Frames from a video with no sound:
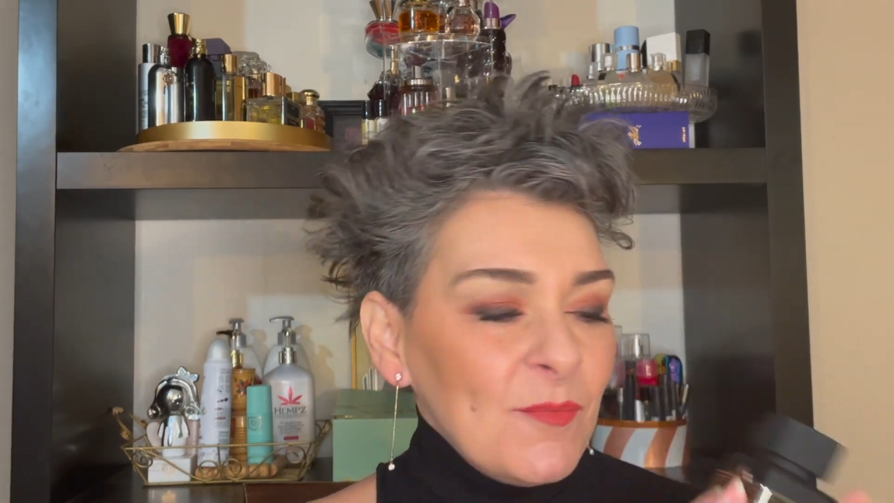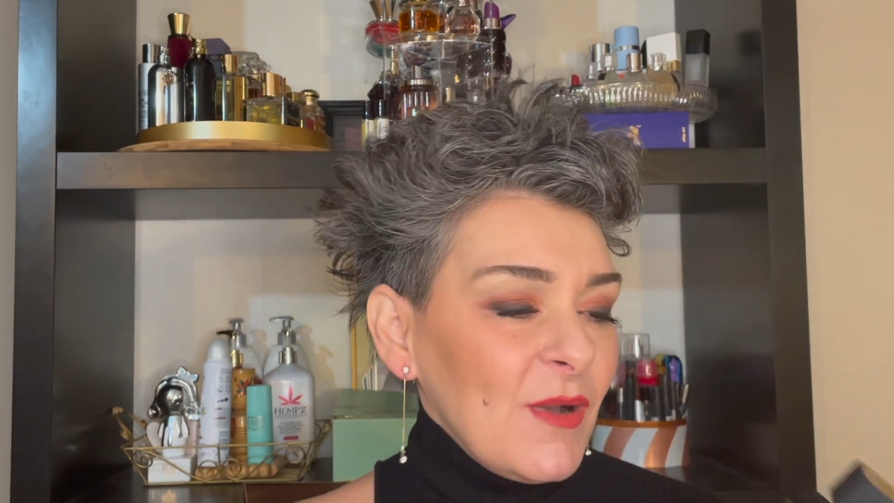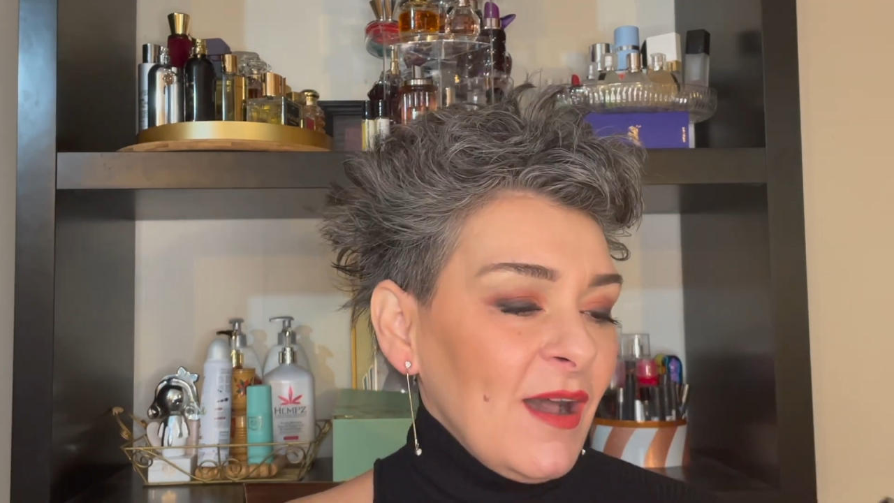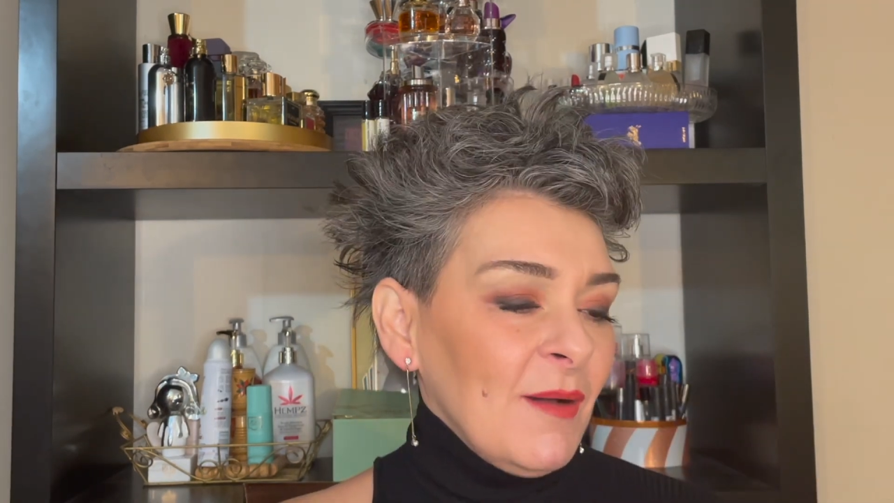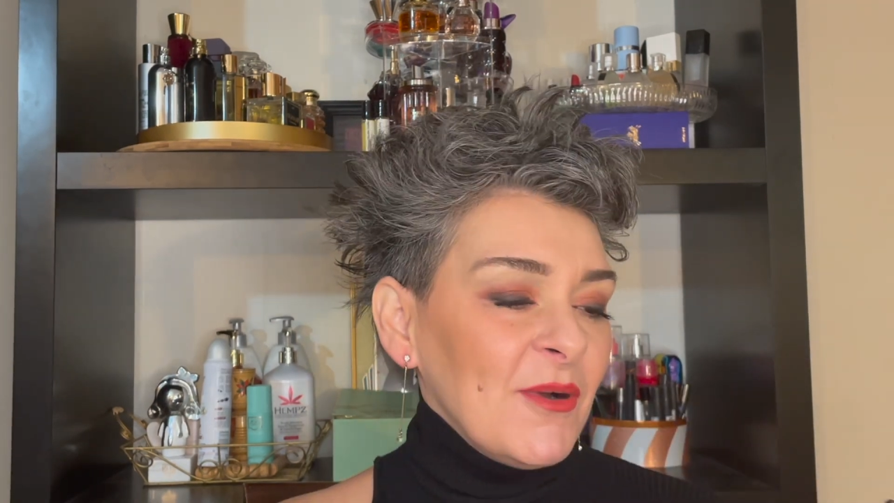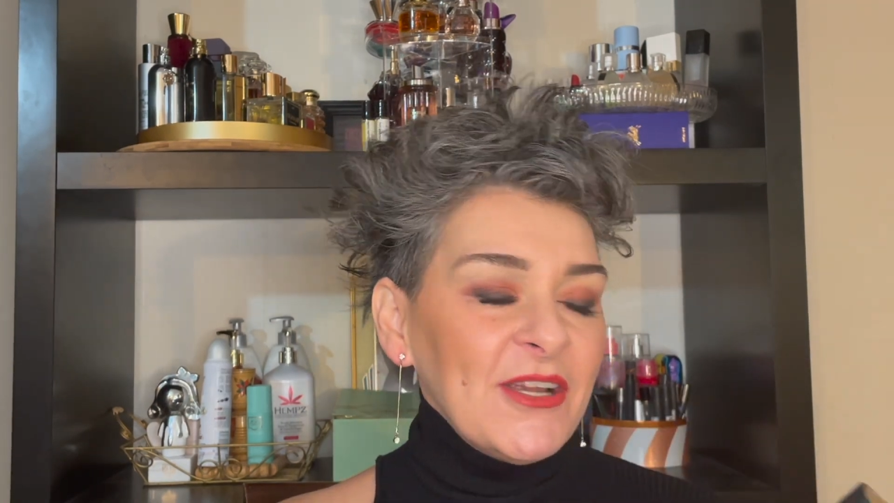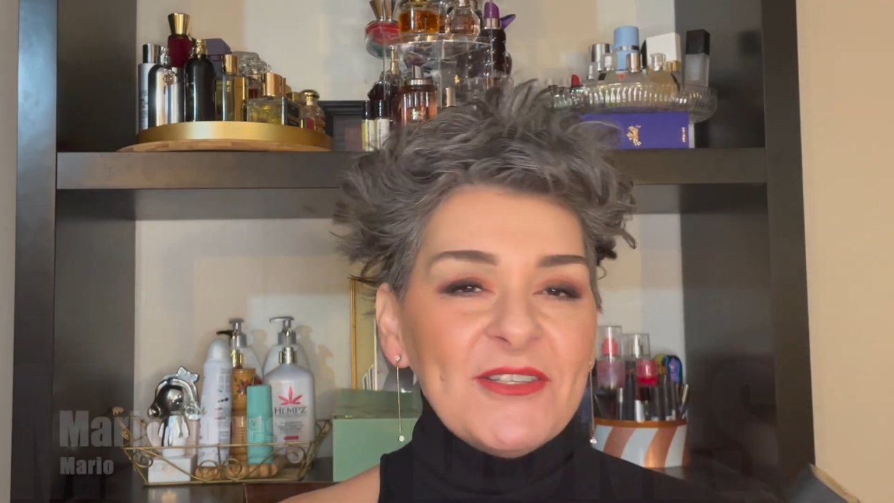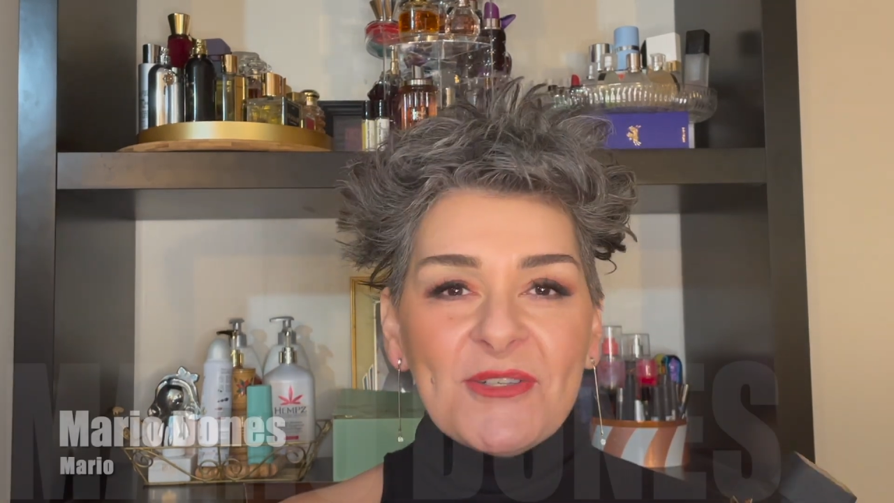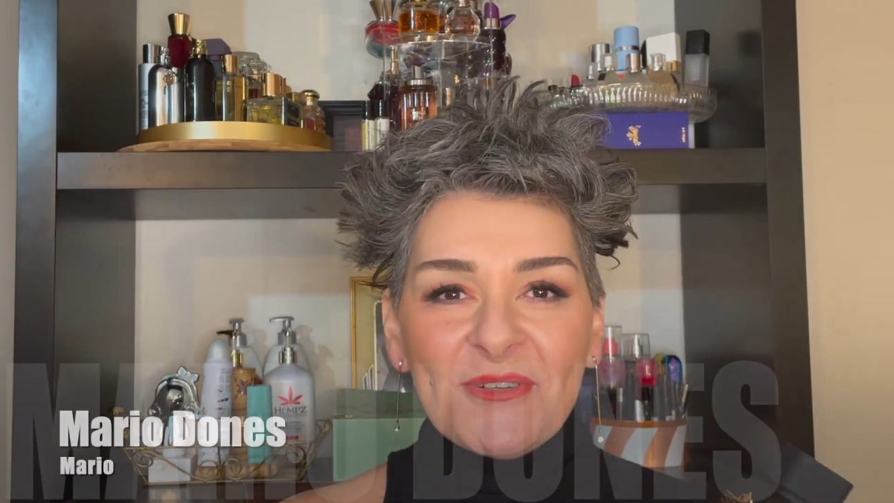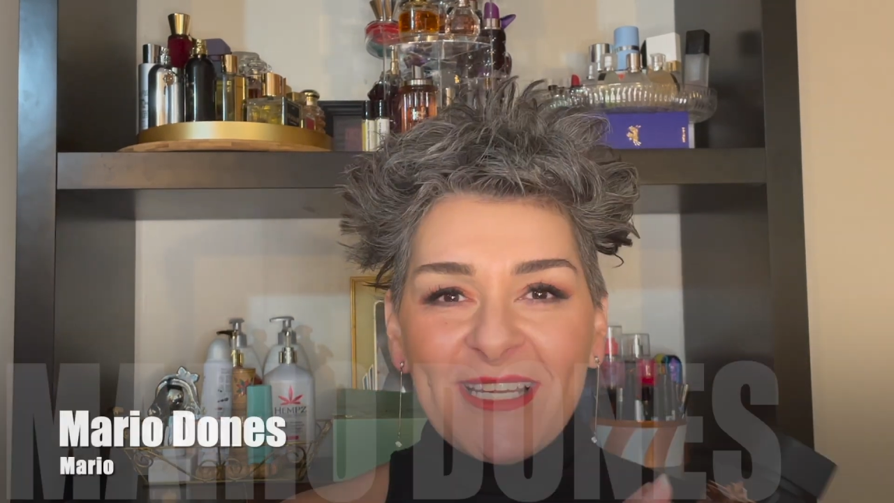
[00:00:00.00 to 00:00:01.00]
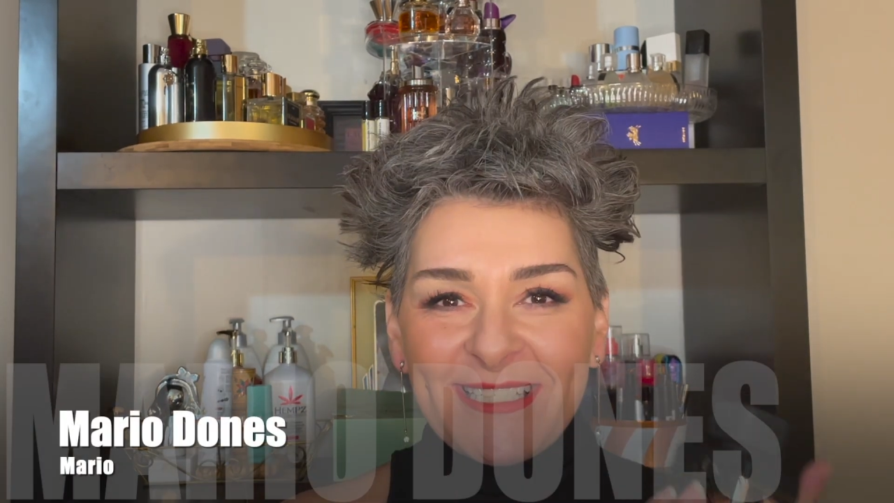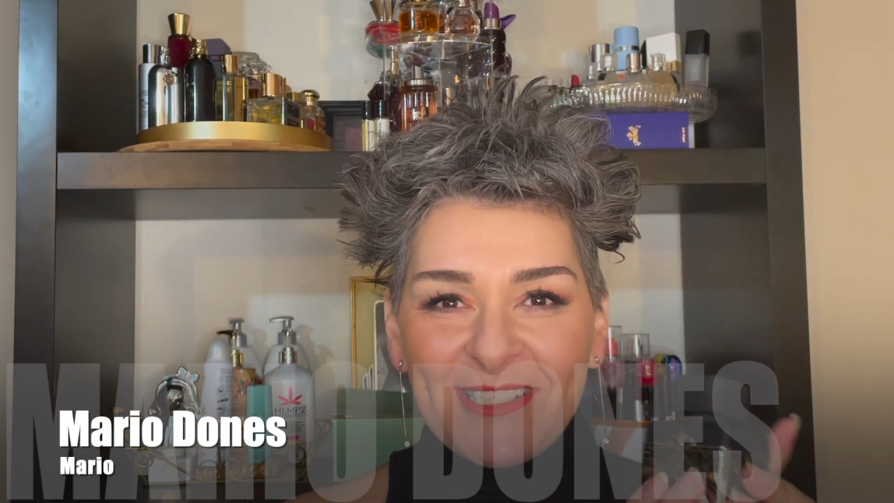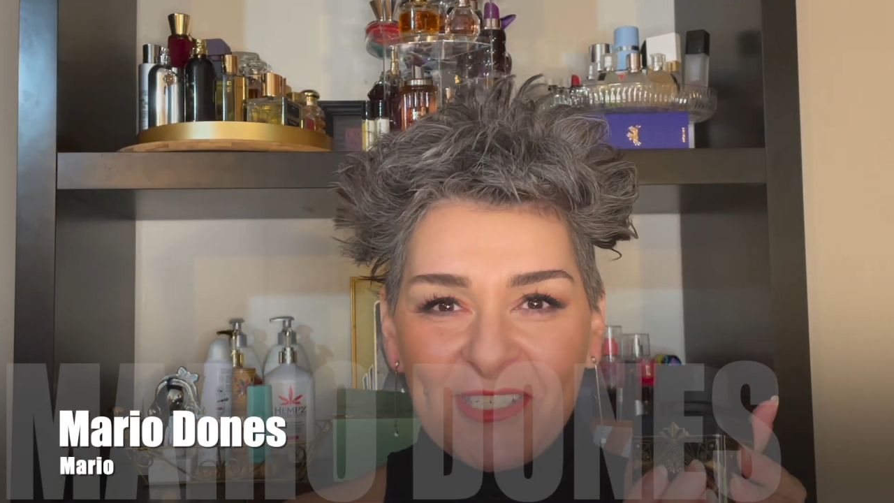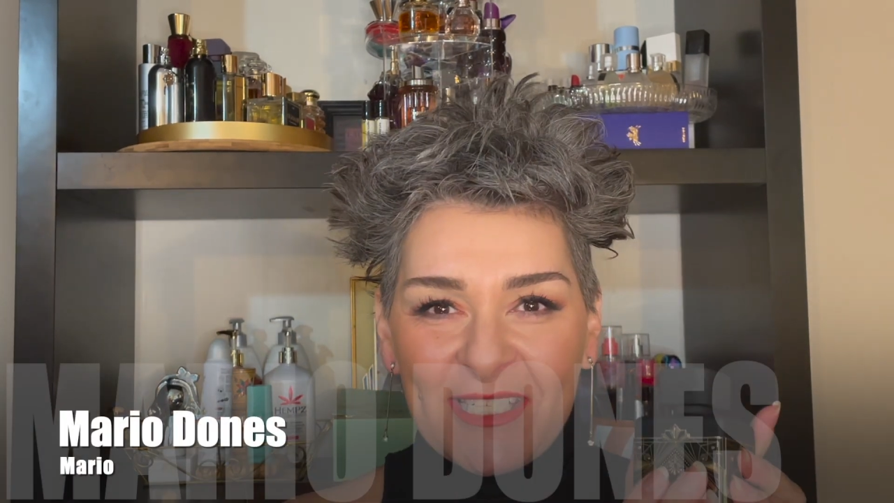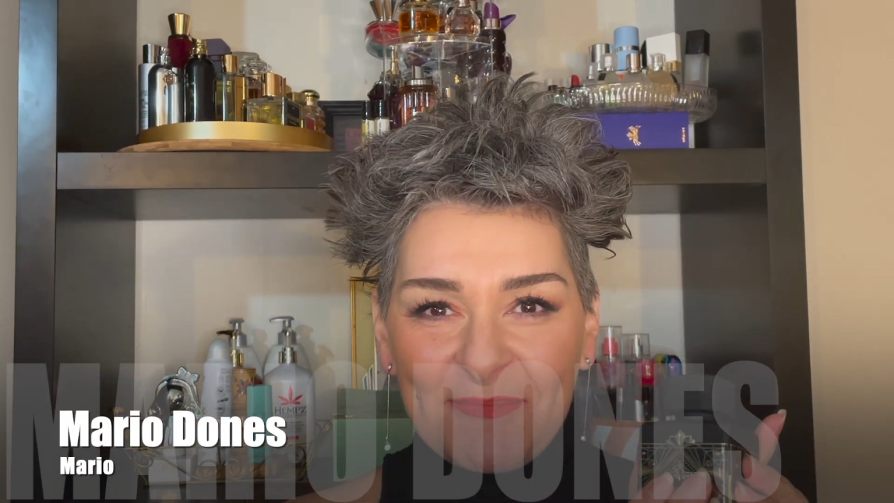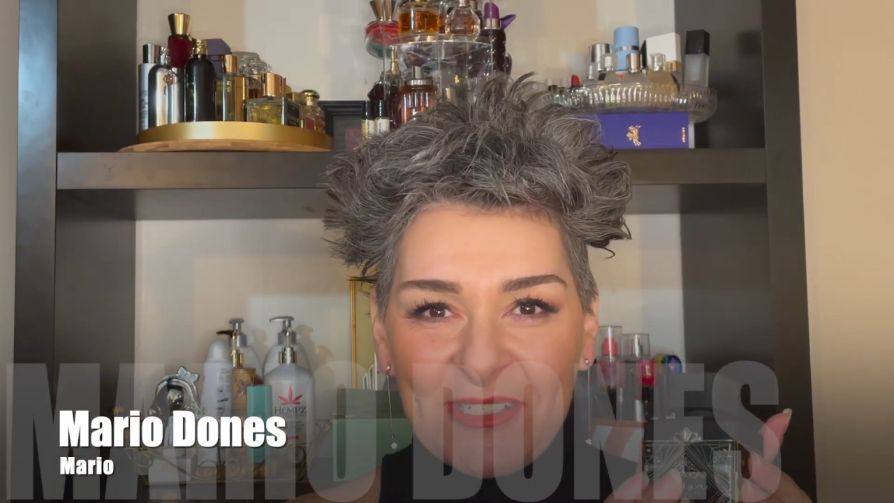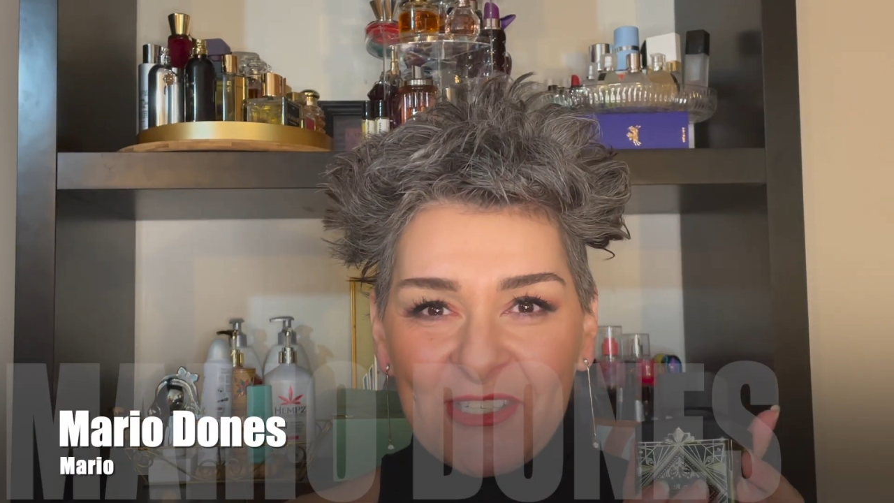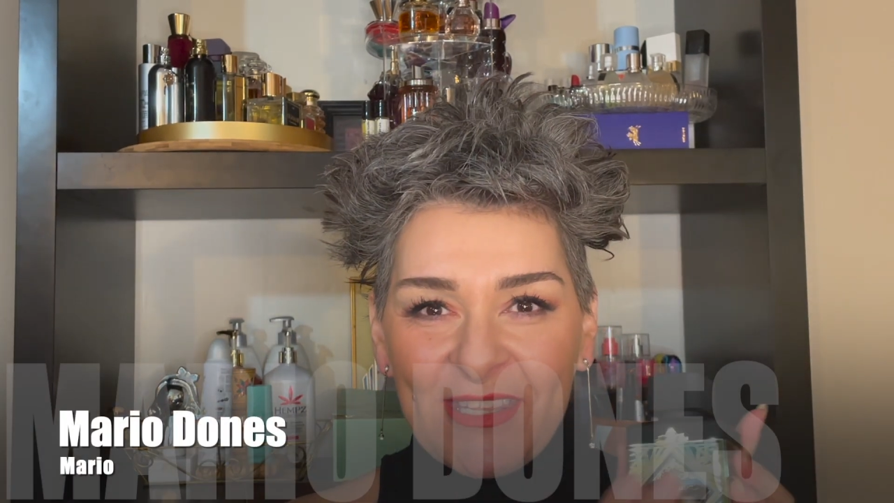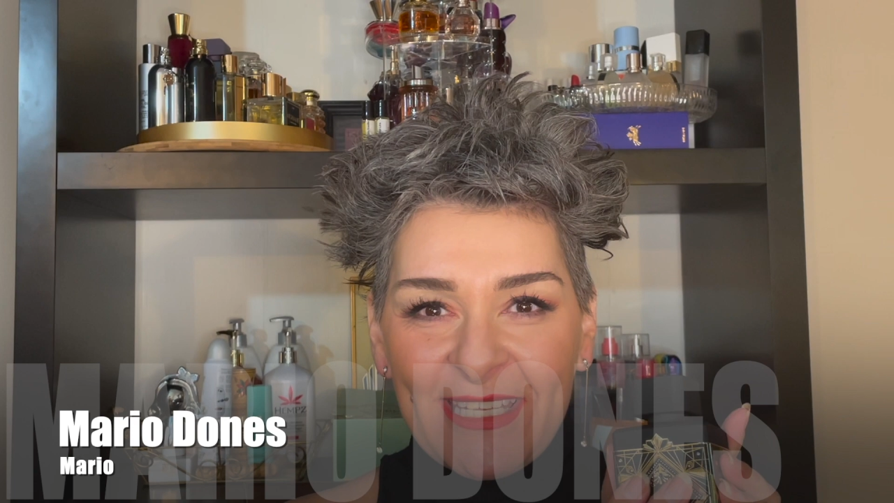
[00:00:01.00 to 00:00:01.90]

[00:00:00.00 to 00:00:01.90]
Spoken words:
Mario Donez just mentioned